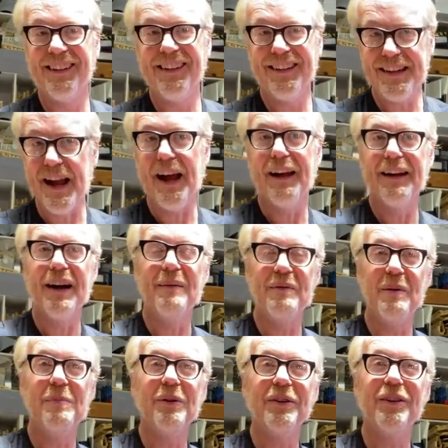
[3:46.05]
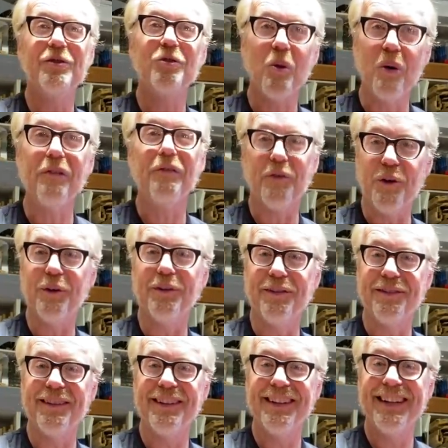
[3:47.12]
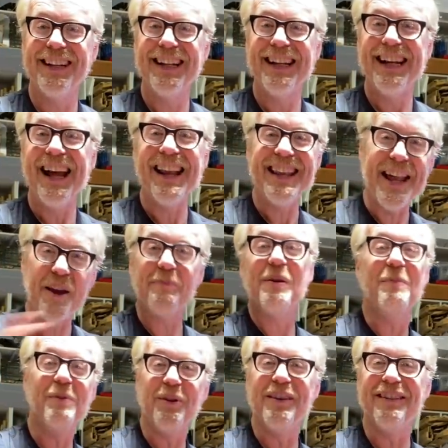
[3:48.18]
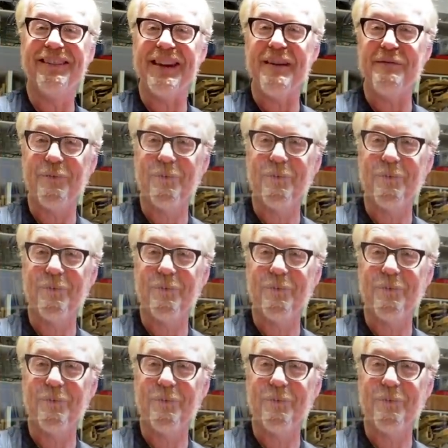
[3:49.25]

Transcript: Yeah, I'm going to build the door first, and then I'm going to build the safe